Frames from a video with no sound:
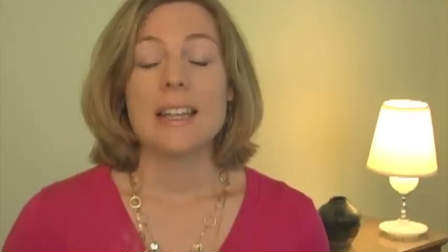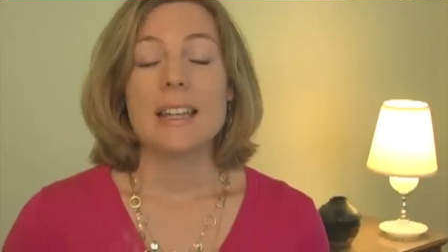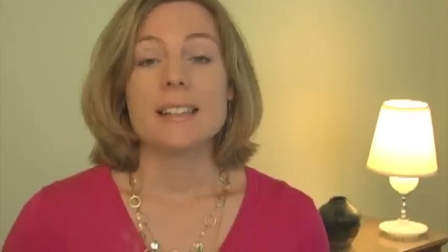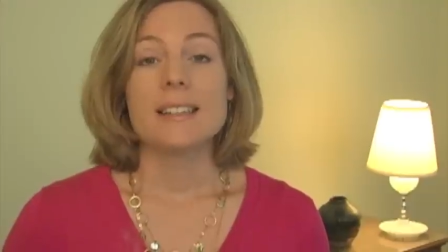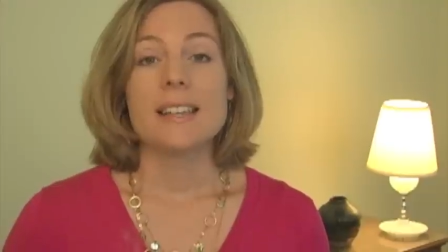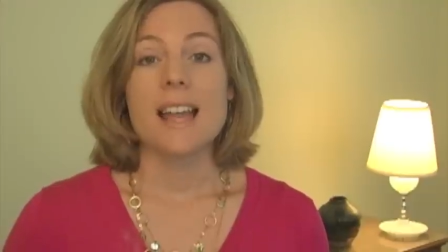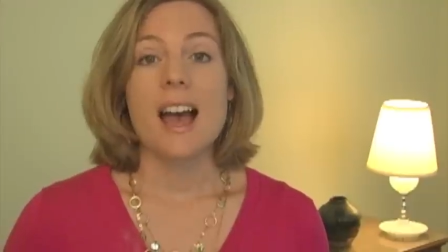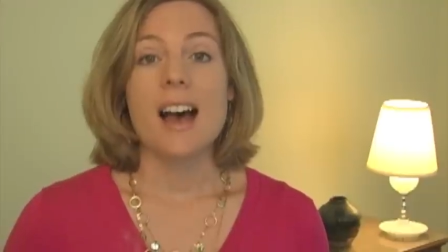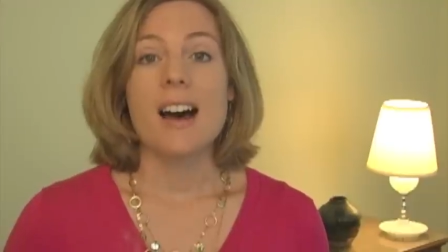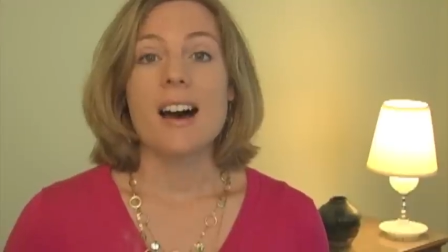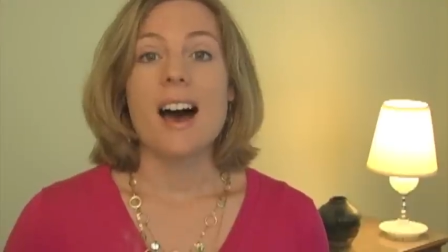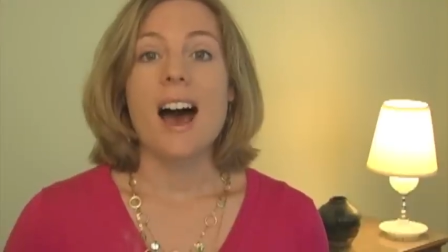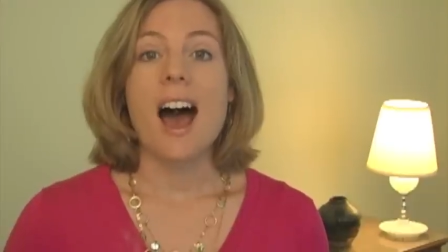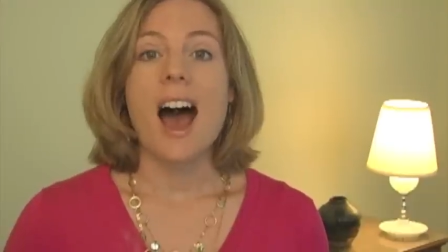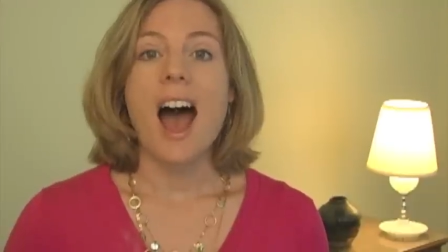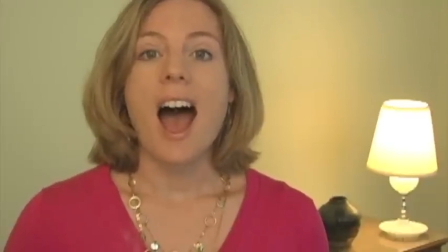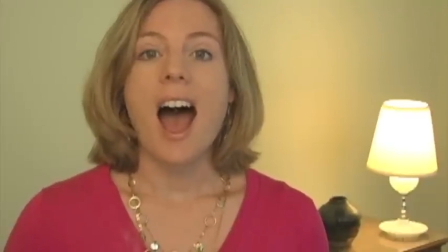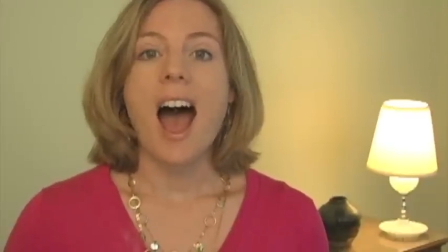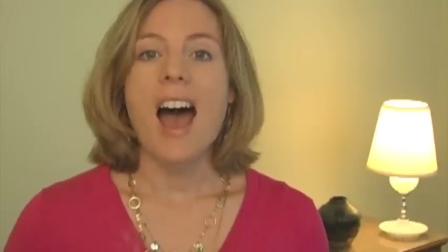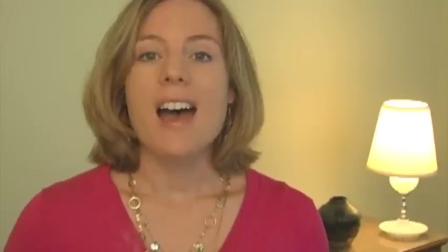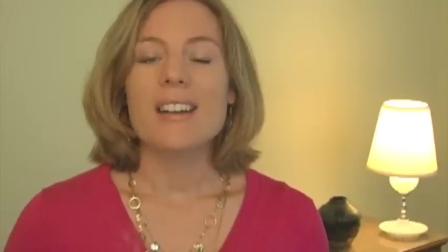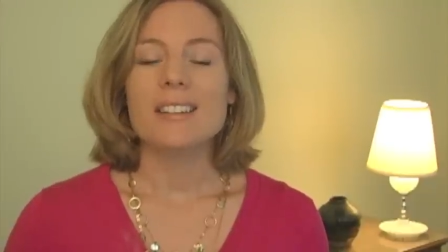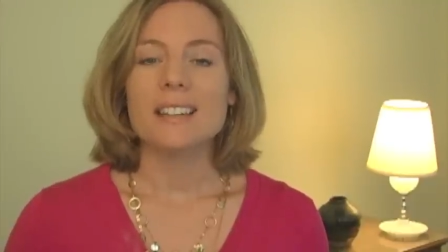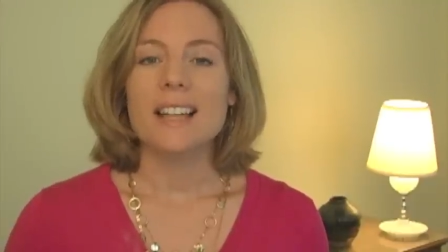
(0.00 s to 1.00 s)
Now,
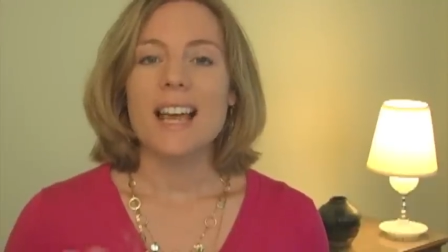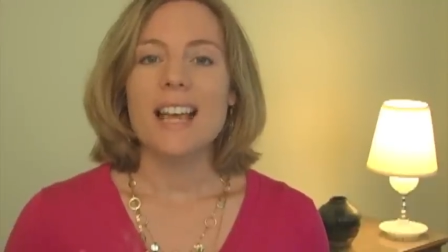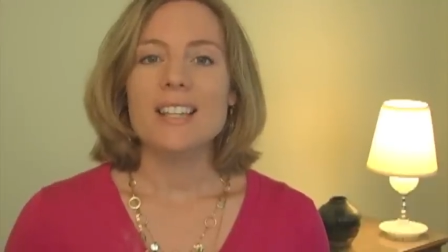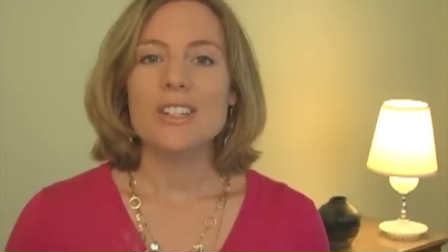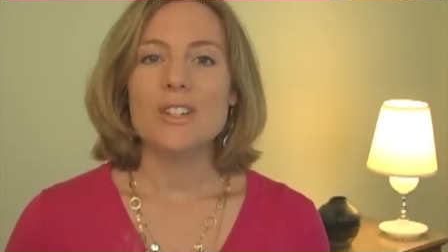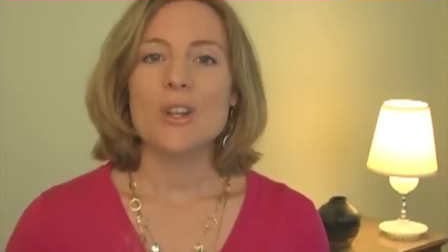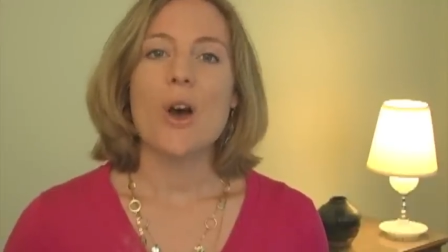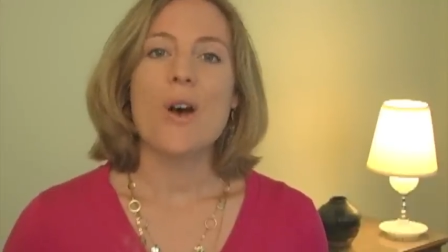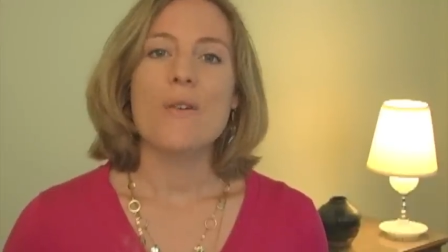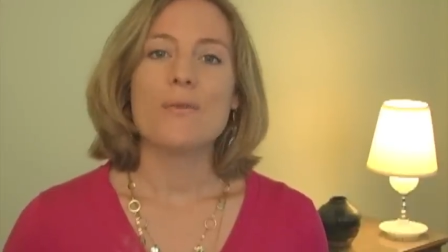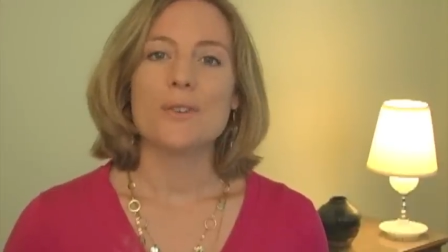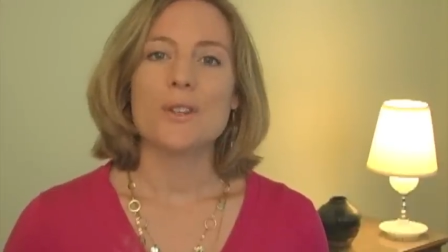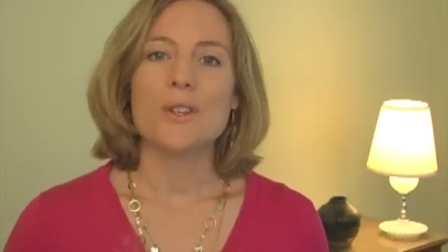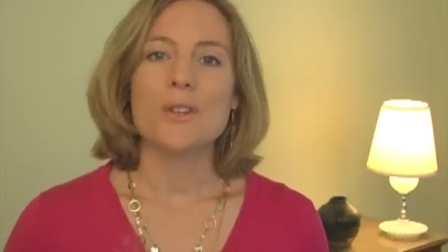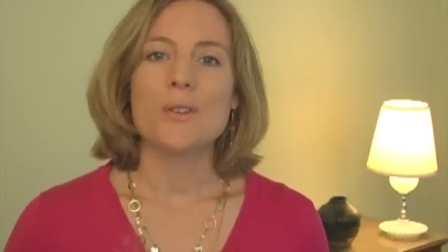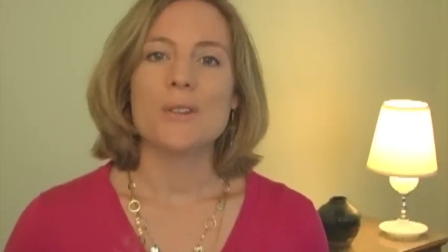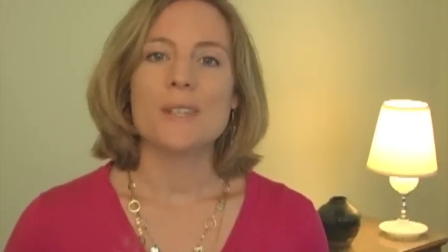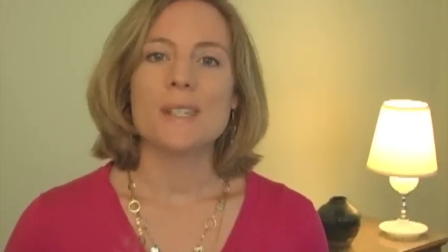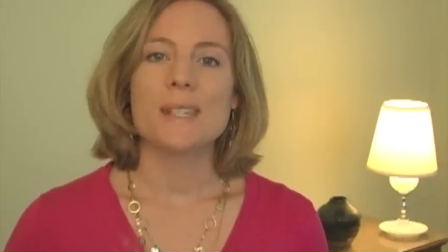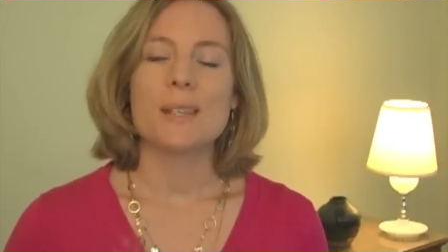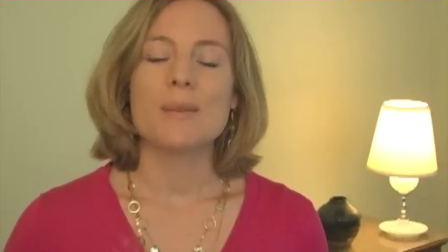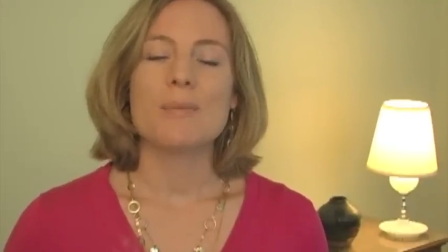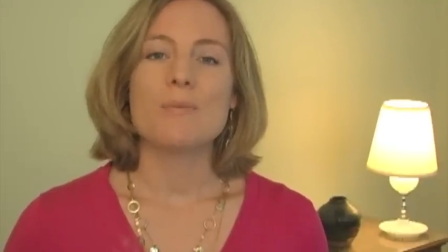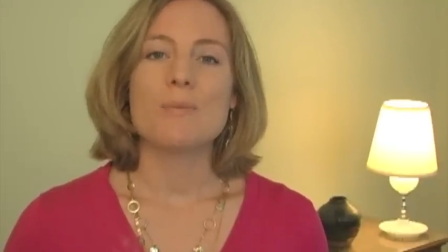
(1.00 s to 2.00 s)
I'd like to offer you
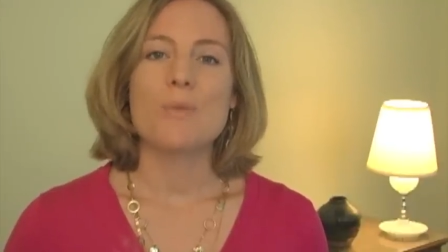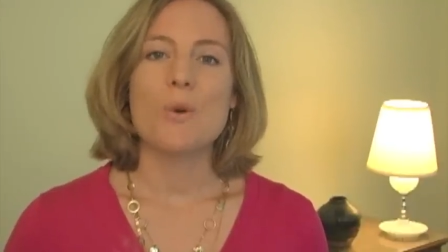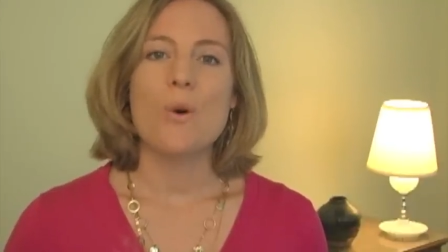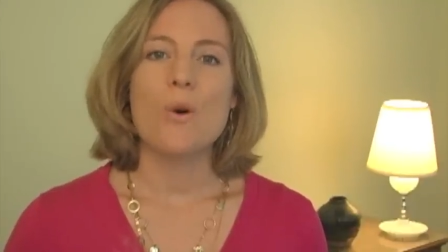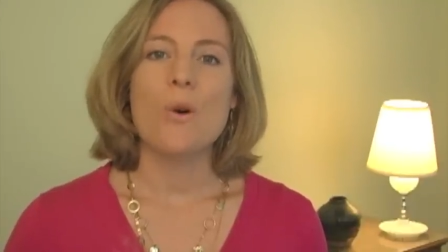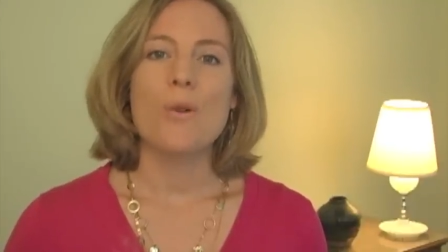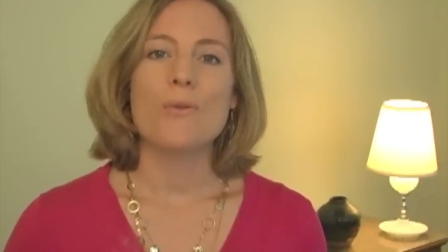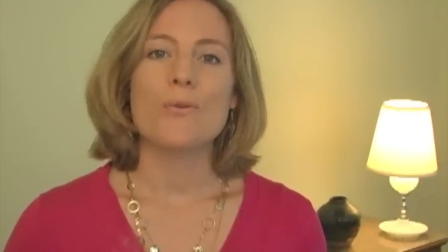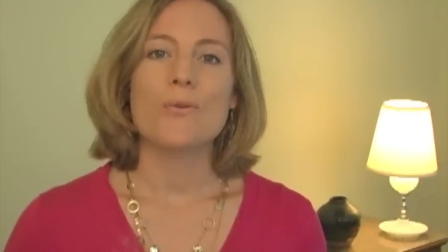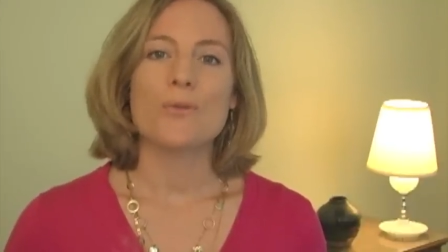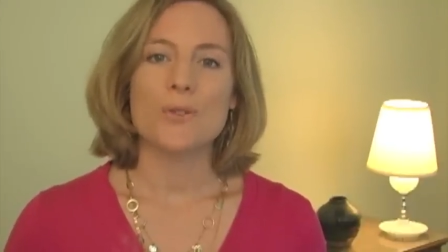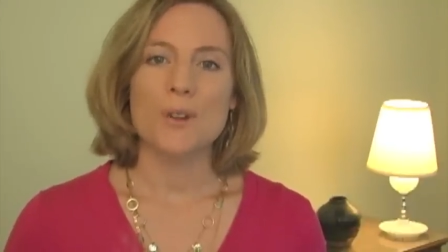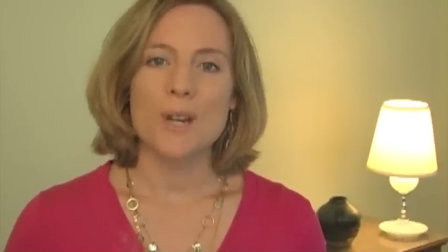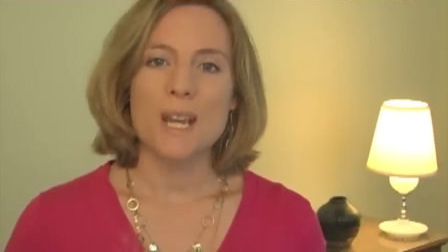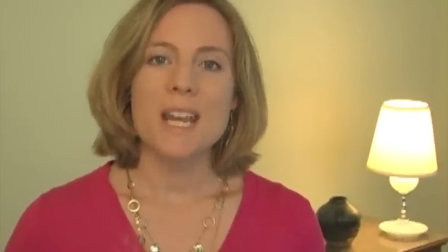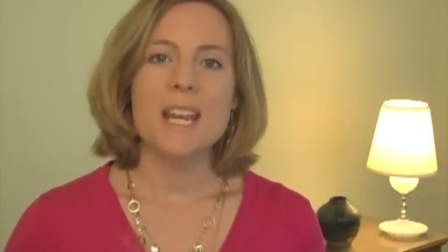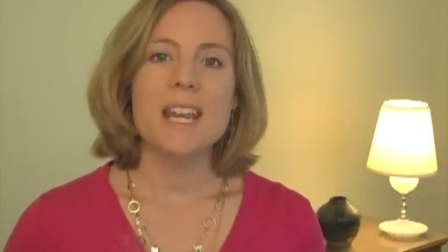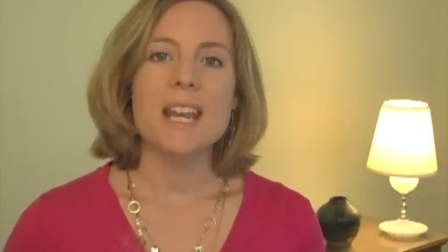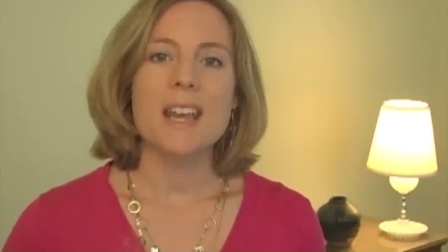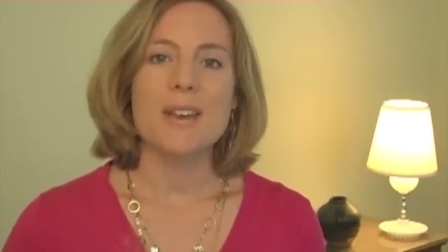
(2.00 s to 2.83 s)
some more free